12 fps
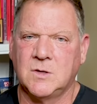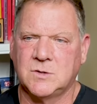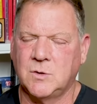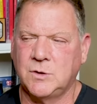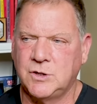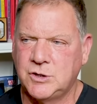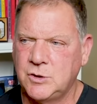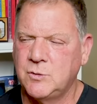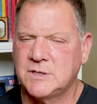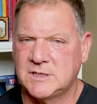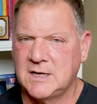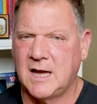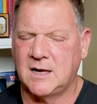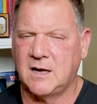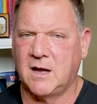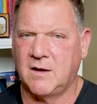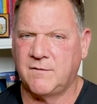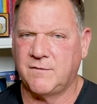So you do a set
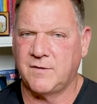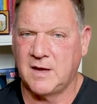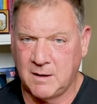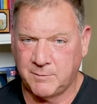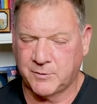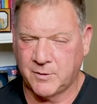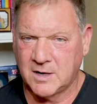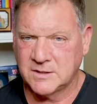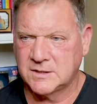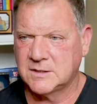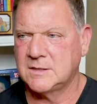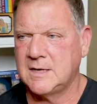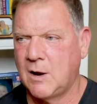of hip thrusts.